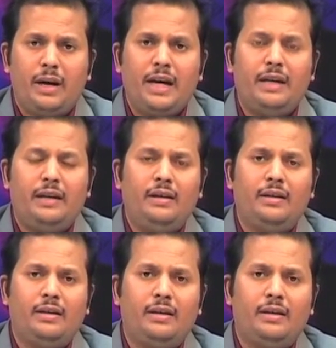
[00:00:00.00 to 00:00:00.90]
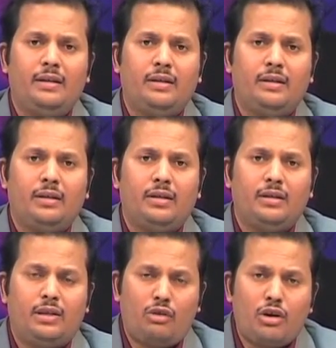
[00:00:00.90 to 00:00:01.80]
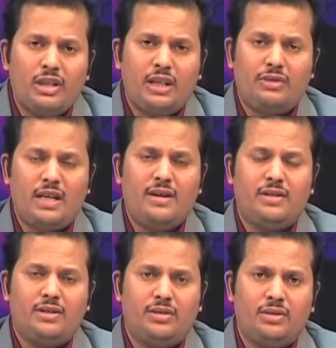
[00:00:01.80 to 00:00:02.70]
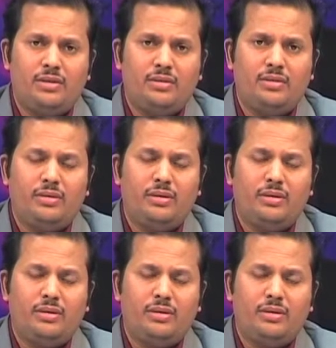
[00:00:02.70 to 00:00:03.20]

by the cognitive scientists